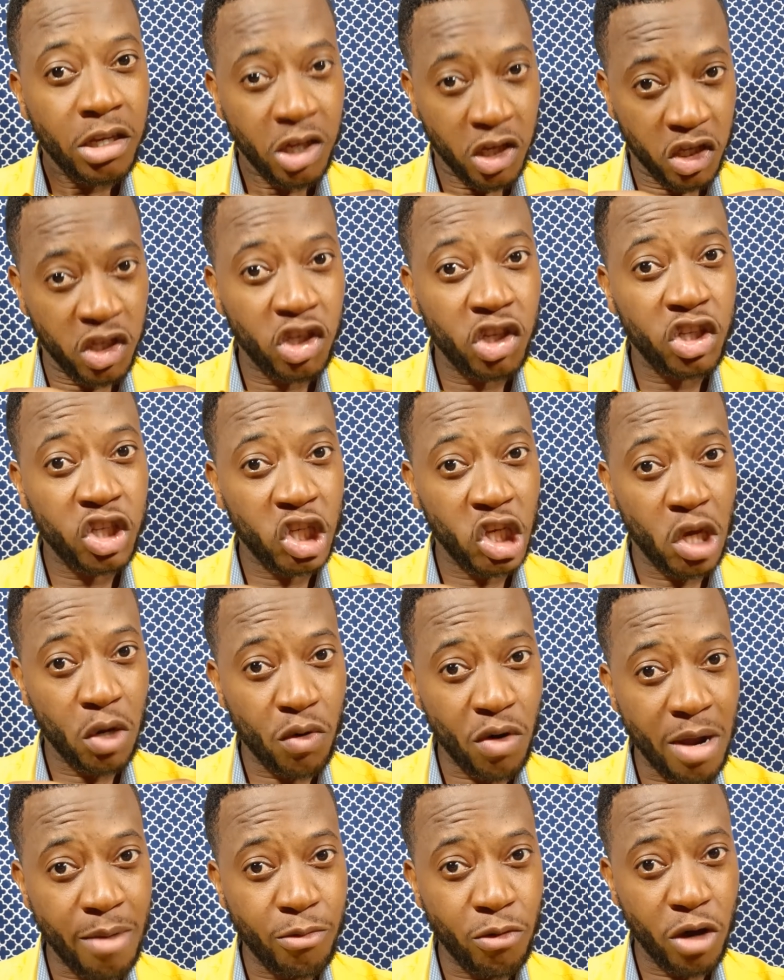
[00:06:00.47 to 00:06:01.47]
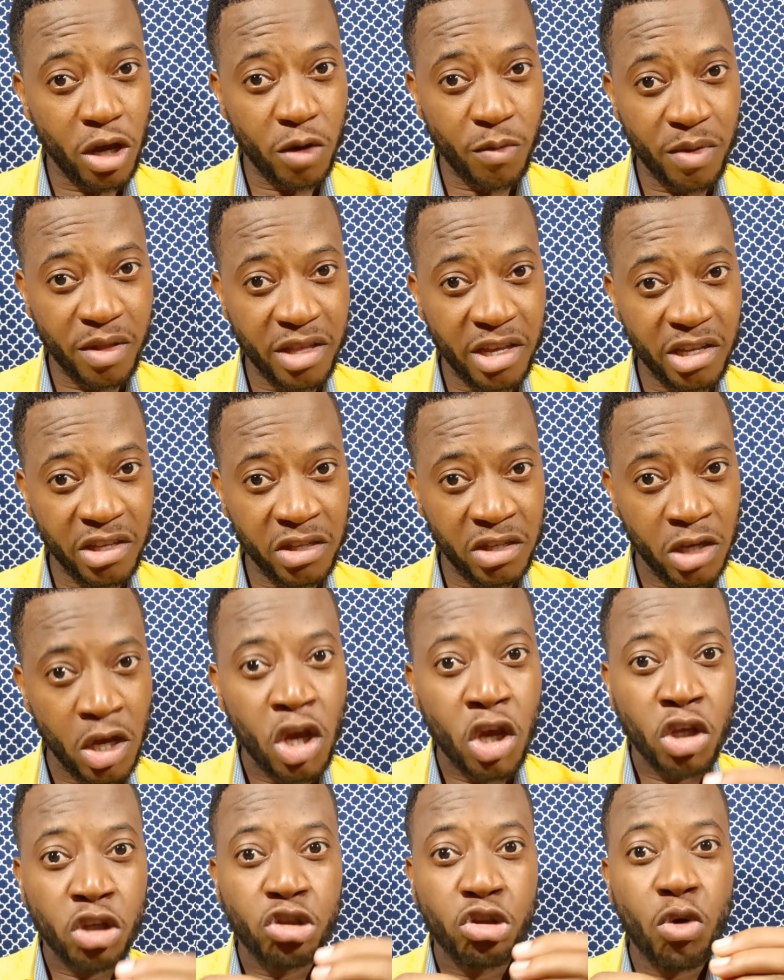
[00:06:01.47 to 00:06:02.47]
Yes, you see where I'm going with this?
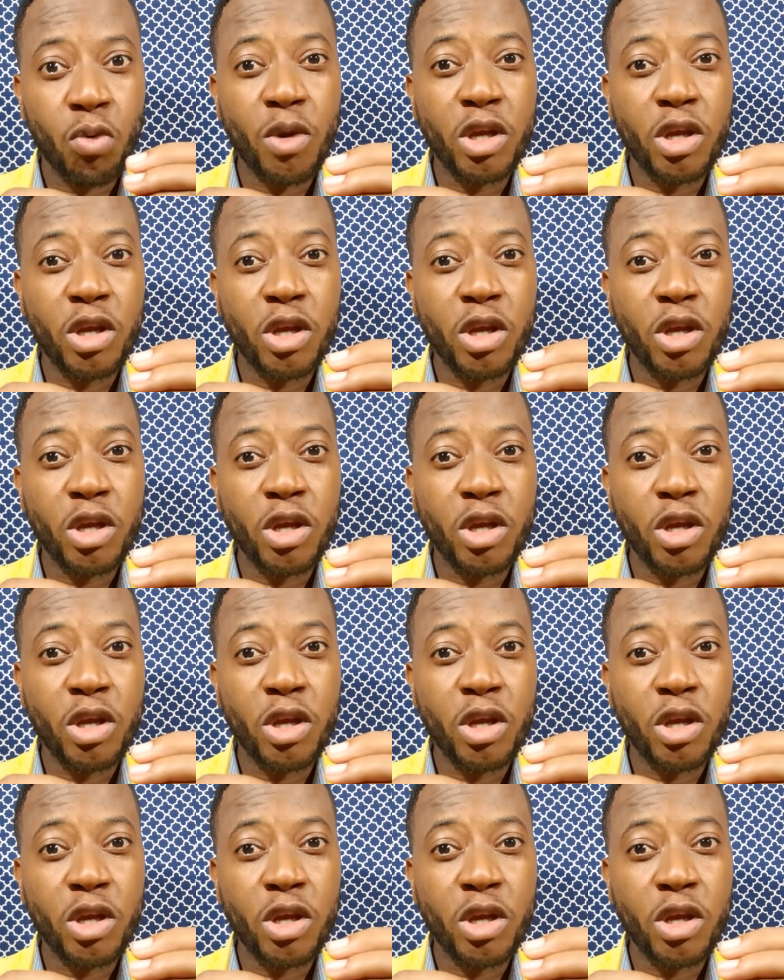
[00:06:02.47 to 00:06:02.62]
So